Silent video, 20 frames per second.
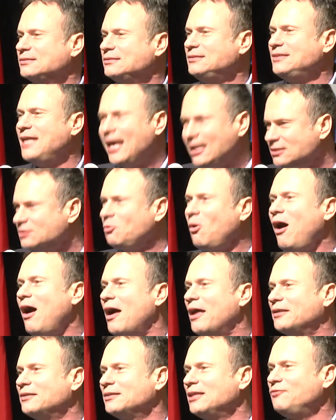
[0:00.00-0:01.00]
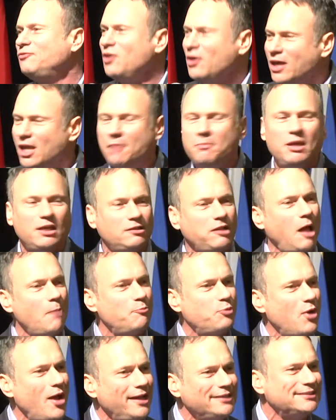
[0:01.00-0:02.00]
Guess what? If you're going to be club
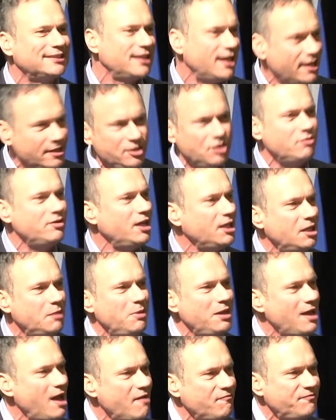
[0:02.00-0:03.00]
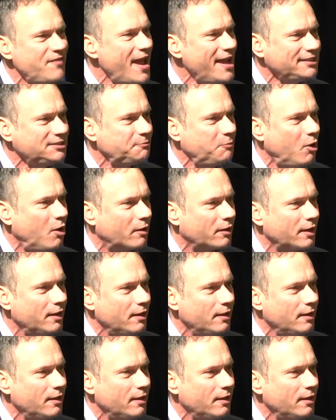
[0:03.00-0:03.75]
president, you need to be on Facebook.